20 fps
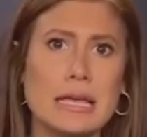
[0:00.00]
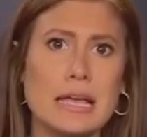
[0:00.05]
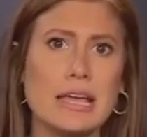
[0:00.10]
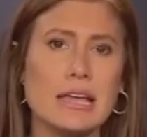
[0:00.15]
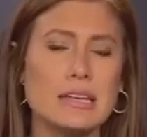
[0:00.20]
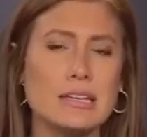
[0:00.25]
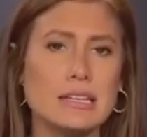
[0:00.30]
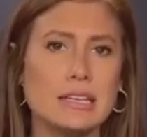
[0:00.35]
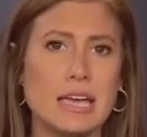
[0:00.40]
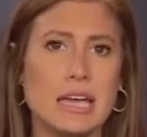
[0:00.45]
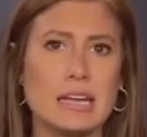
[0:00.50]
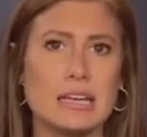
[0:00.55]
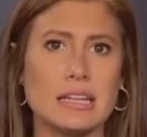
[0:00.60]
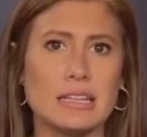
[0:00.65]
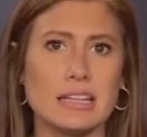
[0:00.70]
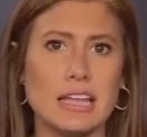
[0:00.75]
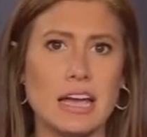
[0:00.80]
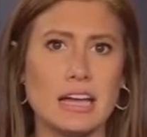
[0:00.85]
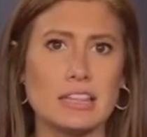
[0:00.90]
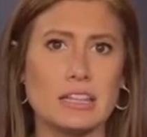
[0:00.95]
indicating
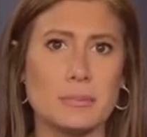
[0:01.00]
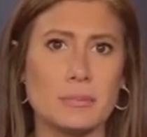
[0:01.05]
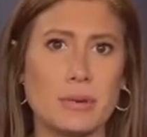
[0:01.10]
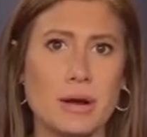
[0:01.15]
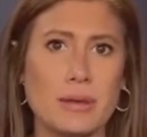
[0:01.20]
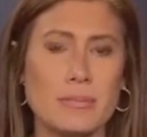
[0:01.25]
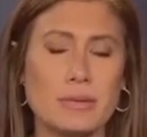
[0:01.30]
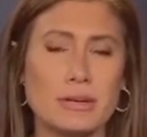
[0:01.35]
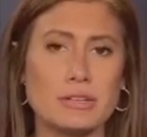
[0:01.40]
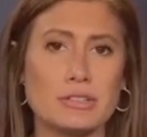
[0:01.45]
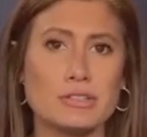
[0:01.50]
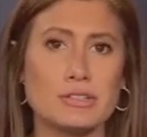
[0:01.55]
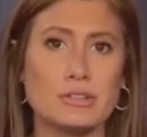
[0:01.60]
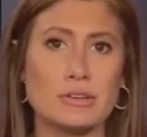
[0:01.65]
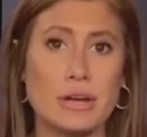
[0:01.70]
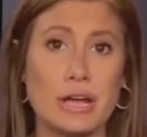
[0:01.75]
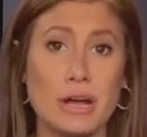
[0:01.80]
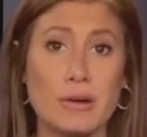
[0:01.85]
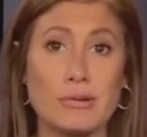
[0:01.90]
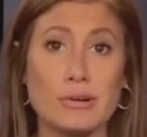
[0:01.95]
that the Prime Minister
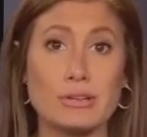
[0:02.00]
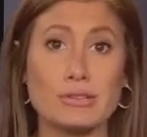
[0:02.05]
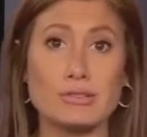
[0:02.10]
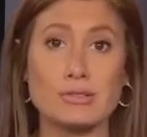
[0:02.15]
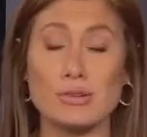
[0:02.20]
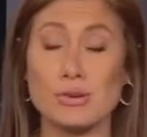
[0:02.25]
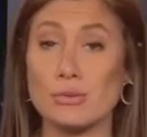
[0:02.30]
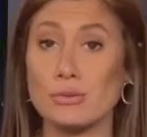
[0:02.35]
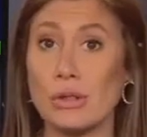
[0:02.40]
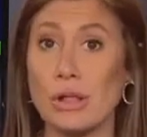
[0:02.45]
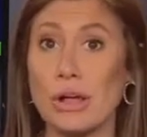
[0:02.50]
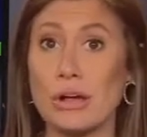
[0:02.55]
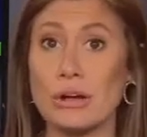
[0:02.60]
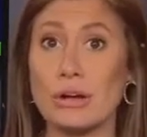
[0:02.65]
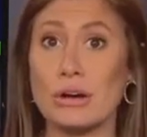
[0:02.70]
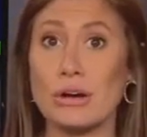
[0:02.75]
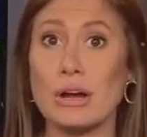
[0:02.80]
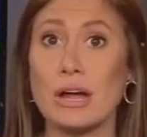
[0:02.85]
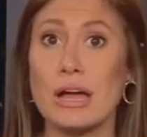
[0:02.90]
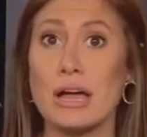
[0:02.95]
Harris no
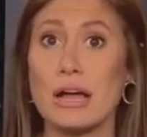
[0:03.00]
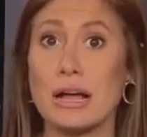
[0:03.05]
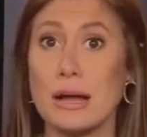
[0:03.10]
longer